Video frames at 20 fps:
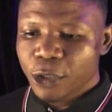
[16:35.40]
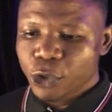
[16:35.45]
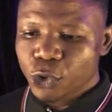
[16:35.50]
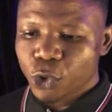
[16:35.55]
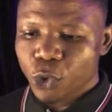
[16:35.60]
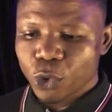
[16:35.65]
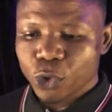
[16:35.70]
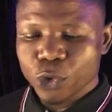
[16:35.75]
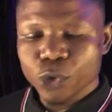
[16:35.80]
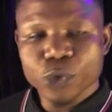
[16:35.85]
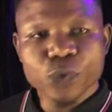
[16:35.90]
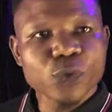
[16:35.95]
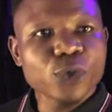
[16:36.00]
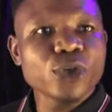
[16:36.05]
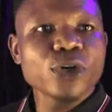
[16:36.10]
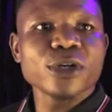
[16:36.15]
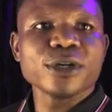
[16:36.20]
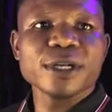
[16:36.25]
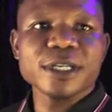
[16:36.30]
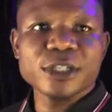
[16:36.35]
So you do
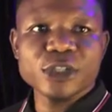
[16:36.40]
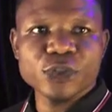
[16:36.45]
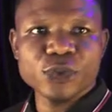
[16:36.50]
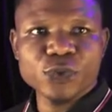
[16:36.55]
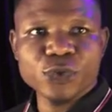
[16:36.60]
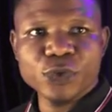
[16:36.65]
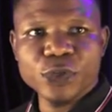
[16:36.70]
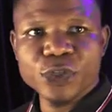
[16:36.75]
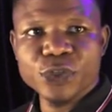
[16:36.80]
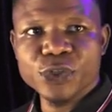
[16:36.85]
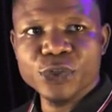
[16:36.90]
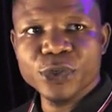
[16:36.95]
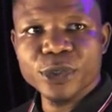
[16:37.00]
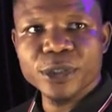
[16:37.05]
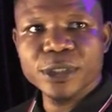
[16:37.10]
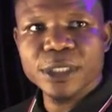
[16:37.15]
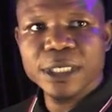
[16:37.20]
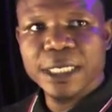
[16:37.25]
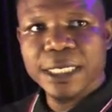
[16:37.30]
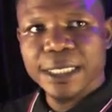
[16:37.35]
your
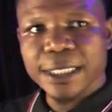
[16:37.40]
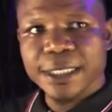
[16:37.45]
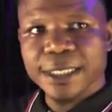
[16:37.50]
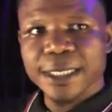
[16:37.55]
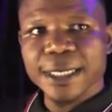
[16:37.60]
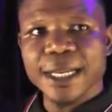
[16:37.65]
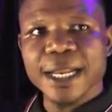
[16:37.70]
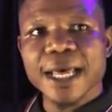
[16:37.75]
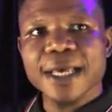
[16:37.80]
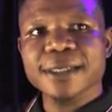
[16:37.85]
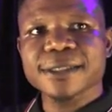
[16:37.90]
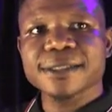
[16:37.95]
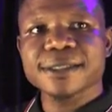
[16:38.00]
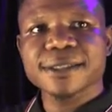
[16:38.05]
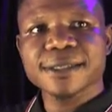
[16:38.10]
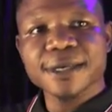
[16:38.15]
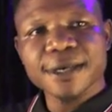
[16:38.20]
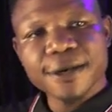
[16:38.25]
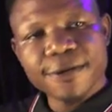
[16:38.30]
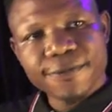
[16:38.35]
registration in the
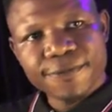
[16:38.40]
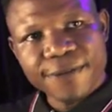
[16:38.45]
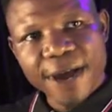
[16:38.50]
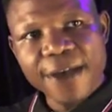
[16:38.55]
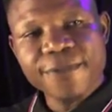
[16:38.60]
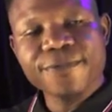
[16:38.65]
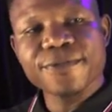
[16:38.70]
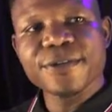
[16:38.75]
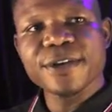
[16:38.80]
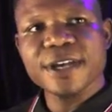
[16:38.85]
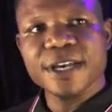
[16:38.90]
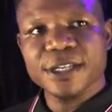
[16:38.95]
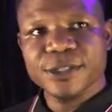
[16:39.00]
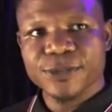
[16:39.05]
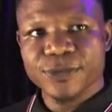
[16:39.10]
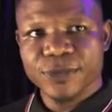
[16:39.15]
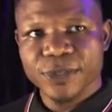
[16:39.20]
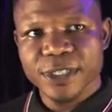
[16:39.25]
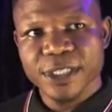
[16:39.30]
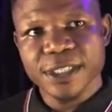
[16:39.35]
last 5 years,
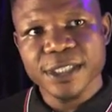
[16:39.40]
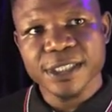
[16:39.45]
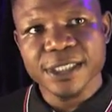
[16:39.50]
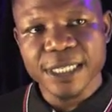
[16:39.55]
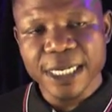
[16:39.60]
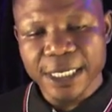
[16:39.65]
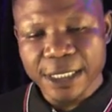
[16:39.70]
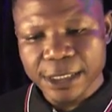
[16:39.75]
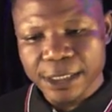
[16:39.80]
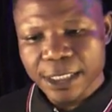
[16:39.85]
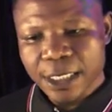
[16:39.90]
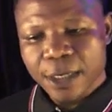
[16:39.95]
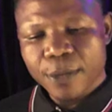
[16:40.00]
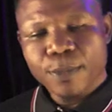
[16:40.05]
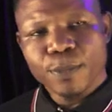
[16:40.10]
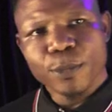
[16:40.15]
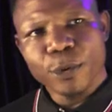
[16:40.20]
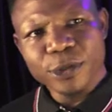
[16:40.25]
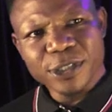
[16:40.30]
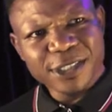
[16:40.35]
for instance,
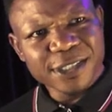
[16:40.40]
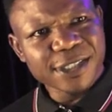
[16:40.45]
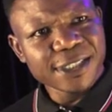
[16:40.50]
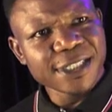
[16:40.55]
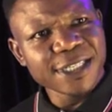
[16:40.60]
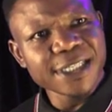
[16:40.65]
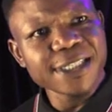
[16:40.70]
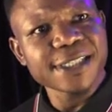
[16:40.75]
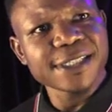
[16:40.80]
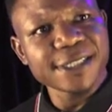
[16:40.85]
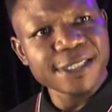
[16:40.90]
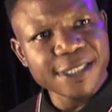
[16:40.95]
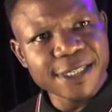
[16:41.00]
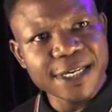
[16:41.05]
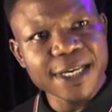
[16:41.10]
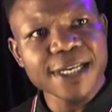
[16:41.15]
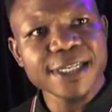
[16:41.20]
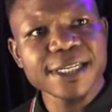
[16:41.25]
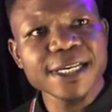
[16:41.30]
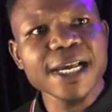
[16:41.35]
but this
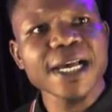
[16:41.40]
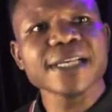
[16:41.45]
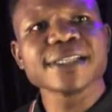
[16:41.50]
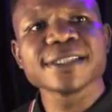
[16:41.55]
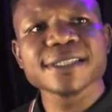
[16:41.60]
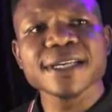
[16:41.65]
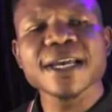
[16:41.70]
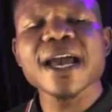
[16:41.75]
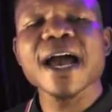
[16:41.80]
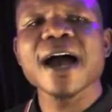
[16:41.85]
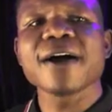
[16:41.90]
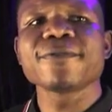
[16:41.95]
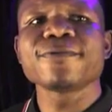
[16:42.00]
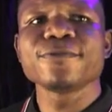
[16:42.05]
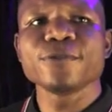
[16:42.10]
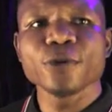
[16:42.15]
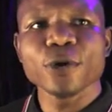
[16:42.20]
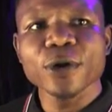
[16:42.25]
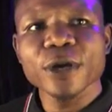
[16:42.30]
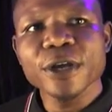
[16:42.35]
year they can still
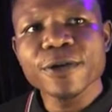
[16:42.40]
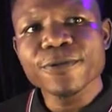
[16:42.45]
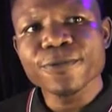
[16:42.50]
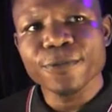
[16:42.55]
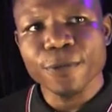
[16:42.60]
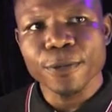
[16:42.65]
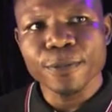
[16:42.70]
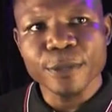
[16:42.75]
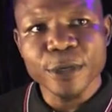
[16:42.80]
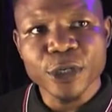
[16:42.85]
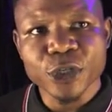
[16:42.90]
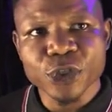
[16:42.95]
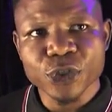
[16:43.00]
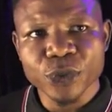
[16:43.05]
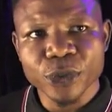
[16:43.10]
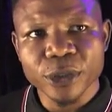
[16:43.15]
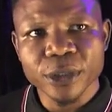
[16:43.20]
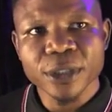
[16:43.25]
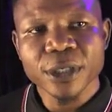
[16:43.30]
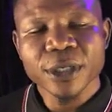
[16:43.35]
have your
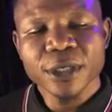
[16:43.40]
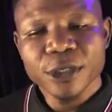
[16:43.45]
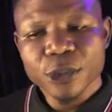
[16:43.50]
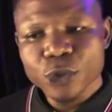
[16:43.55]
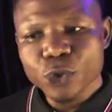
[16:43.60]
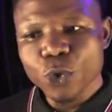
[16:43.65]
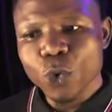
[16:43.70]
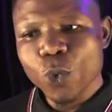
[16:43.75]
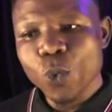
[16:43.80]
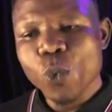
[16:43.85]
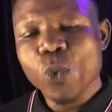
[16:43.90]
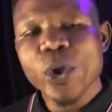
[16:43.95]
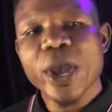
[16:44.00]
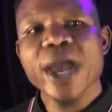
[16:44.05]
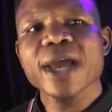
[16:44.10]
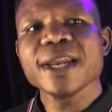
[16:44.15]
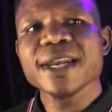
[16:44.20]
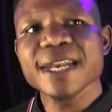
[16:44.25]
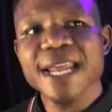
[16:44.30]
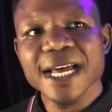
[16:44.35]
information. So
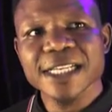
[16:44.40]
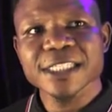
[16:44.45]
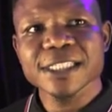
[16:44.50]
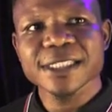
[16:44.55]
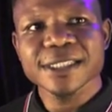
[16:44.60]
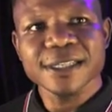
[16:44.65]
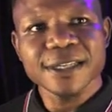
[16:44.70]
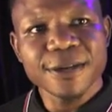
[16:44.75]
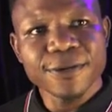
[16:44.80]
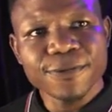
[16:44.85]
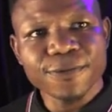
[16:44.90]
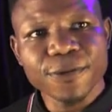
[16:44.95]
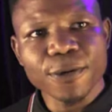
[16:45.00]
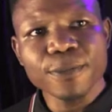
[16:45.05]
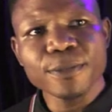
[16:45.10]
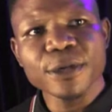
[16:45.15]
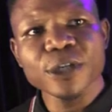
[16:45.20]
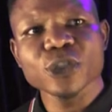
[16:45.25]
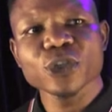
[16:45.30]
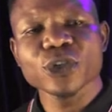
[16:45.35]
where that
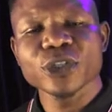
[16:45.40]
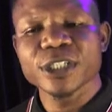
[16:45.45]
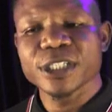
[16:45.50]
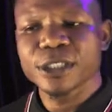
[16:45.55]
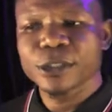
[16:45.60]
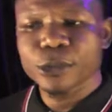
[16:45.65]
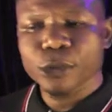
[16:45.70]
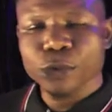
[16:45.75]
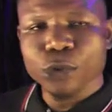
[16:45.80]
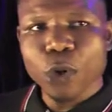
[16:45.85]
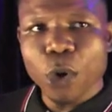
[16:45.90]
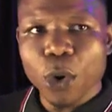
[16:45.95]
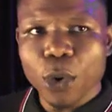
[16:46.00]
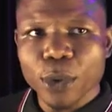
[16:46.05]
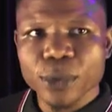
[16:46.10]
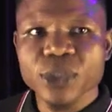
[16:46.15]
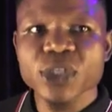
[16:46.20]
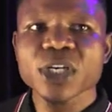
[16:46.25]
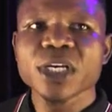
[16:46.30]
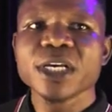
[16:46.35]
information is
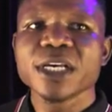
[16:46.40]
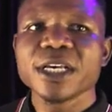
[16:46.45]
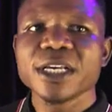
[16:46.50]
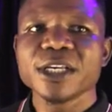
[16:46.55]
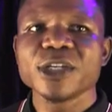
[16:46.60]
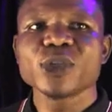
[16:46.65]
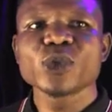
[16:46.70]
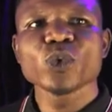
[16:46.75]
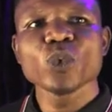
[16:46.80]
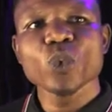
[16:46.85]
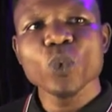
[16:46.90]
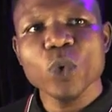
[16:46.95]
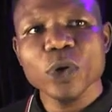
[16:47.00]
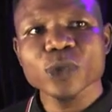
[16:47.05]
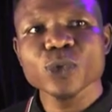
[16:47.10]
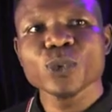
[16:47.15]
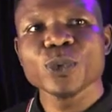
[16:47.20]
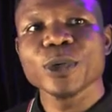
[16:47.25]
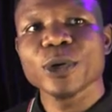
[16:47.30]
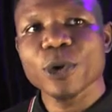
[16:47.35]
stored is
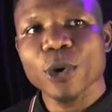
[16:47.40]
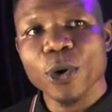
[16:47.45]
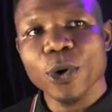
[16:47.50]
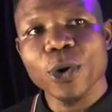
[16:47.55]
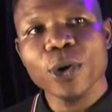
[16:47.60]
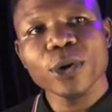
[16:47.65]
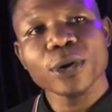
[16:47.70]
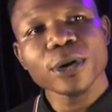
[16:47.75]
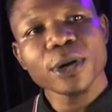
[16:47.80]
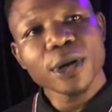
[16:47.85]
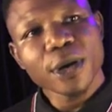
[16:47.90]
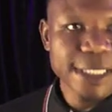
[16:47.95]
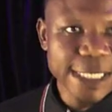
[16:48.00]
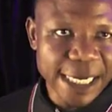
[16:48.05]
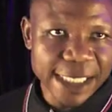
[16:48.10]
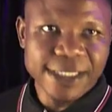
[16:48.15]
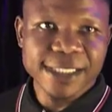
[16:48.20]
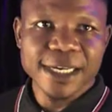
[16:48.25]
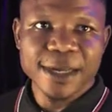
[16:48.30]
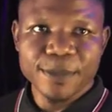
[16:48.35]
what we call
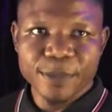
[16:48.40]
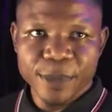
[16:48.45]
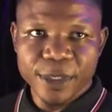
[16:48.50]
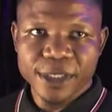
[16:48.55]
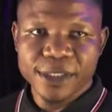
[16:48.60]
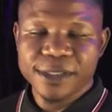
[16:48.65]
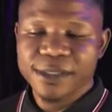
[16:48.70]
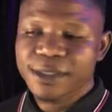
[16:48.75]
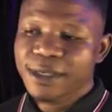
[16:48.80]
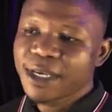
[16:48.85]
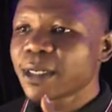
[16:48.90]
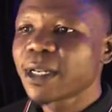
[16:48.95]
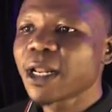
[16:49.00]
database.